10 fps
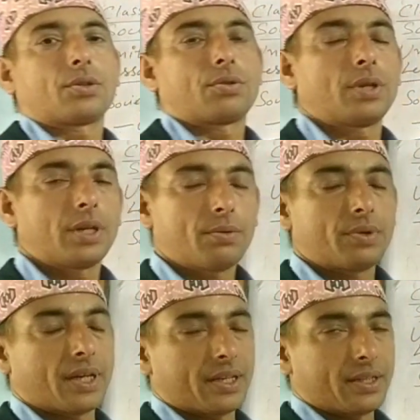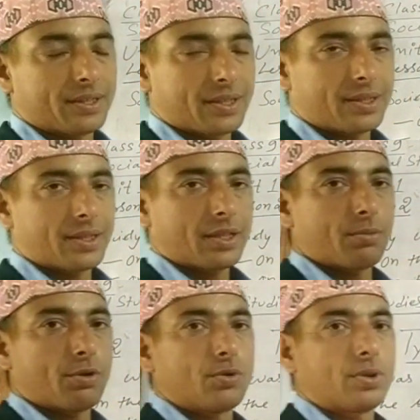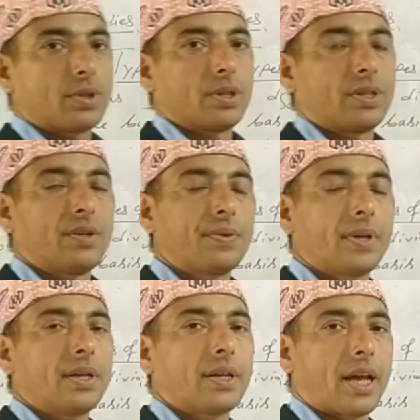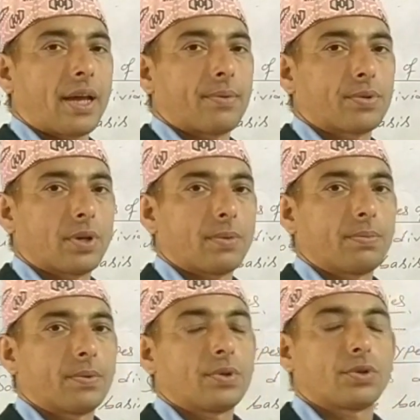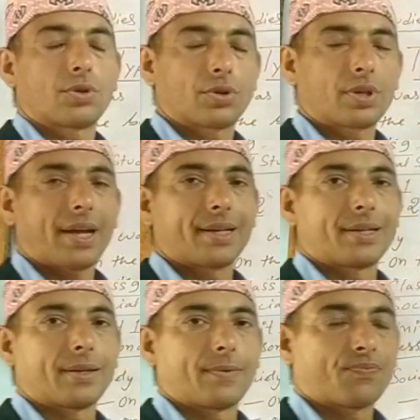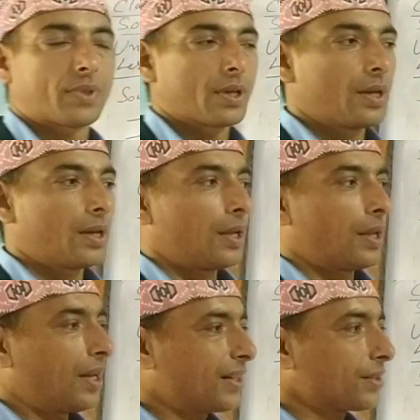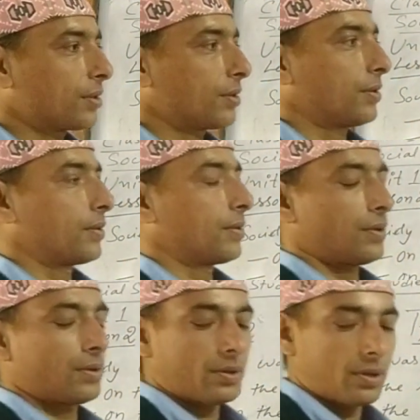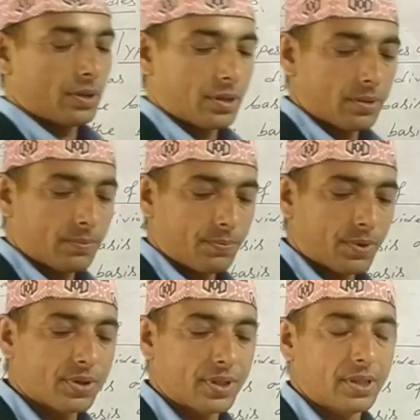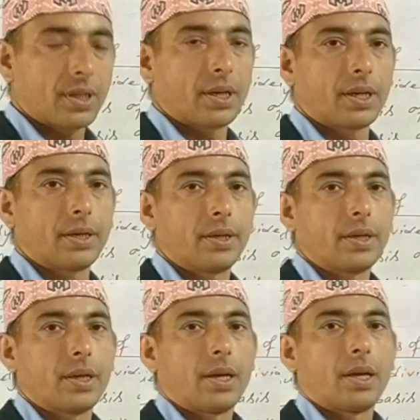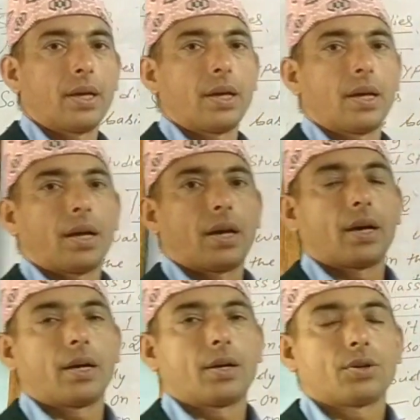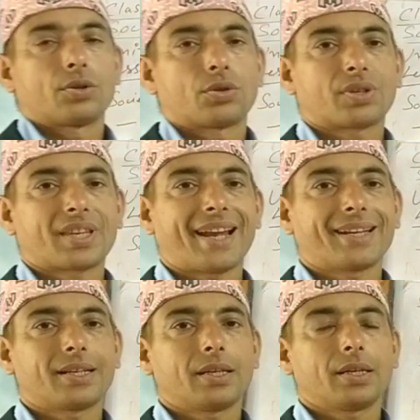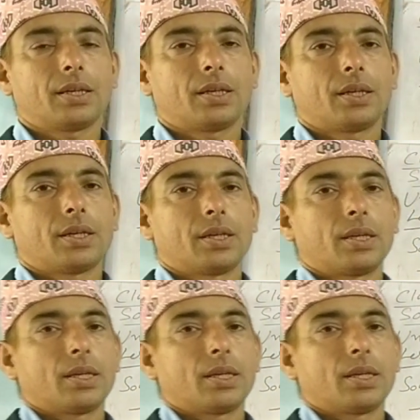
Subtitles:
Today we are discussing about different types of society. Let's proceed ahead. Society